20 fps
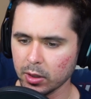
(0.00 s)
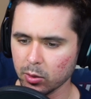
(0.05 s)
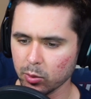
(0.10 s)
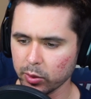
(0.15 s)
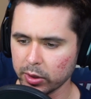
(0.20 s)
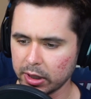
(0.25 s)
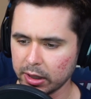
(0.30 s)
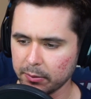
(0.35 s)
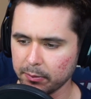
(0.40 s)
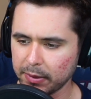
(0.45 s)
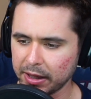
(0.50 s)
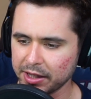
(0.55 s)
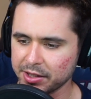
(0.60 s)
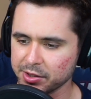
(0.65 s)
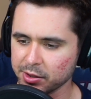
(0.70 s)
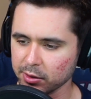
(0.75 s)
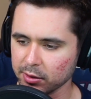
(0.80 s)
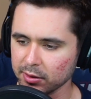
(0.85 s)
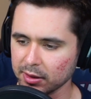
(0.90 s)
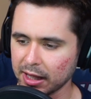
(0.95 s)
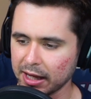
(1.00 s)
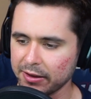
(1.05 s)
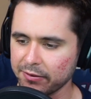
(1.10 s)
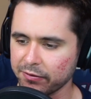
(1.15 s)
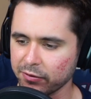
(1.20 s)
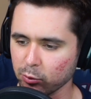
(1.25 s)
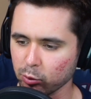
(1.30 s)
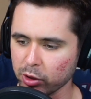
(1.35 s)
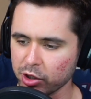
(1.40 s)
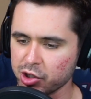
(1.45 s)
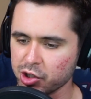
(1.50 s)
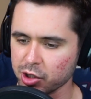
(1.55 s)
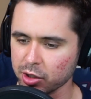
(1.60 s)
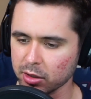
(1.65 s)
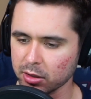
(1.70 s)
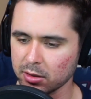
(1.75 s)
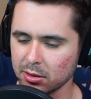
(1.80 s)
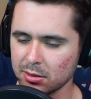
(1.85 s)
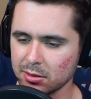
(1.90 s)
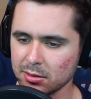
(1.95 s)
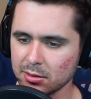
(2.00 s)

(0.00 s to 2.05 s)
Reading makes your life richer.